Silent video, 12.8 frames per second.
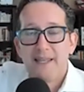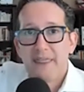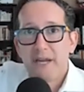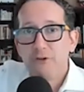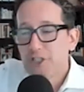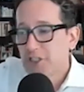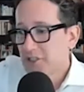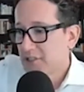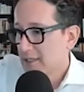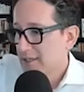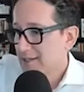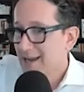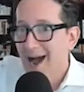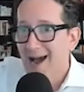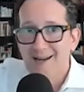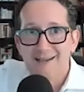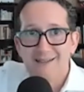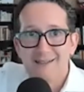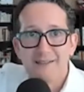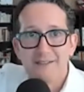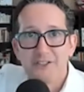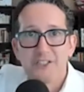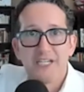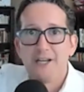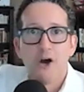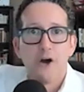They're just not
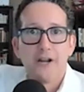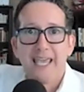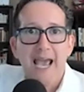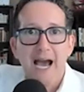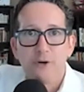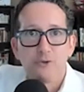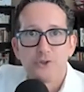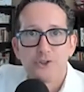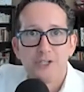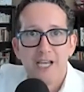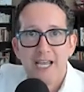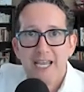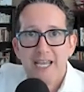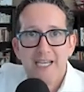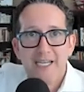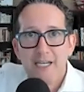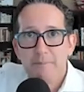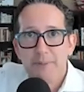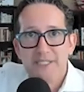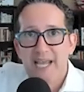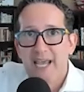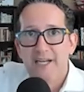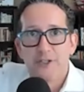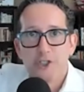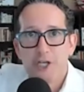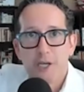sitting on a couch eating potato
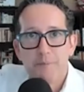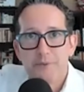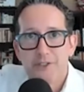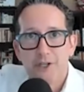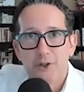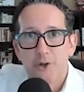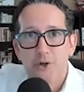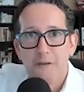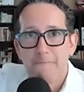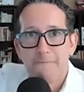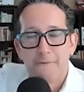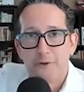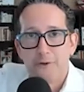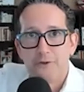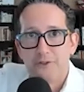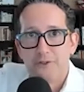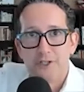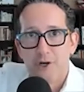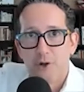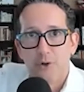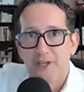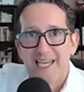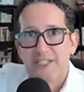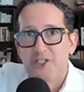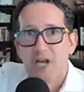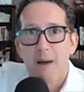chips, looking
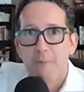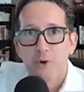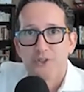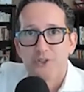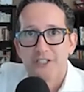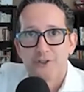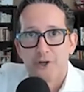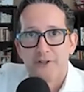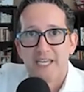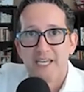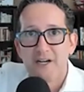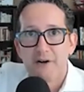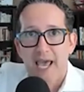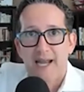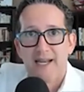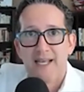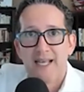at job postings on the internet.